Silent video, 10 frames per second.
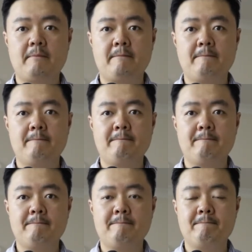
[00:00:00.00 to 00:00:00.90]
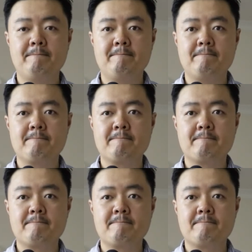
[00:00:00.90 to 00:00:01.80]

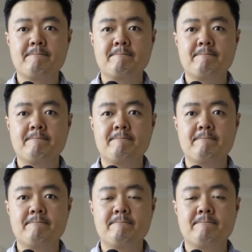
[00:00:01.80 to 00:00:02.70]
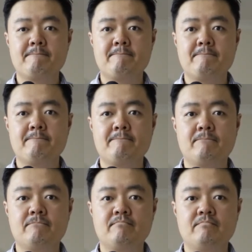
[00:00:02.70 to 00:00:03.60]

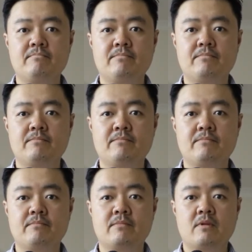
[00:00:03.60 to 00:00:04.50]
(silence)